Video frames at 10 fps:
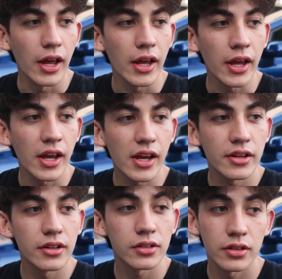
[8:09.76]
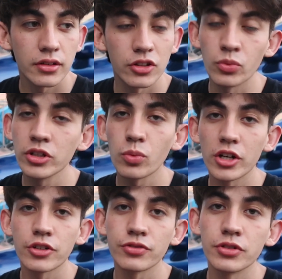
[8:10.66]
And the window
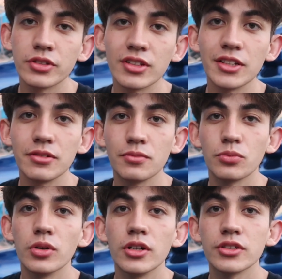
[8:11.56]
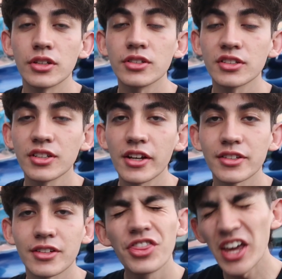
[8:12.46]
washer fluid delete was a
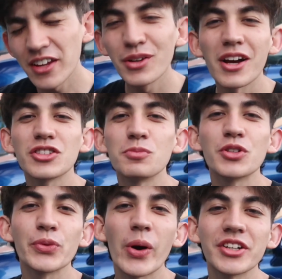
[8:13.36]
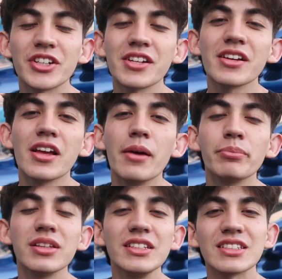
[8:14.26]
success. Thank you guys so much for watching.
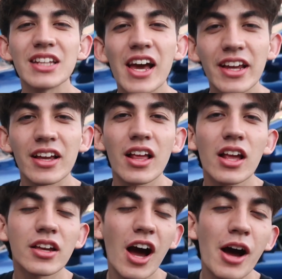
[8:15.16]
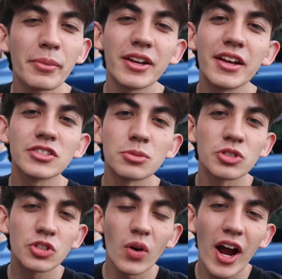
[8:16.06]
Please like, comment, and
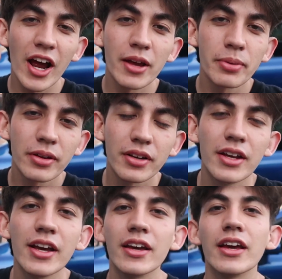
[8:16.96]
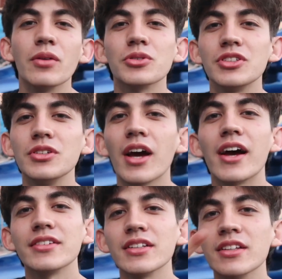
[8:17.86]
subscribe. And we'll see you
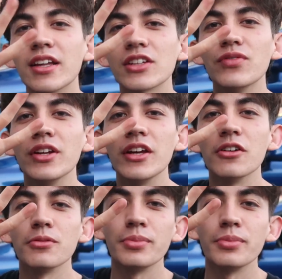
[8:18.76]
guys in the next video.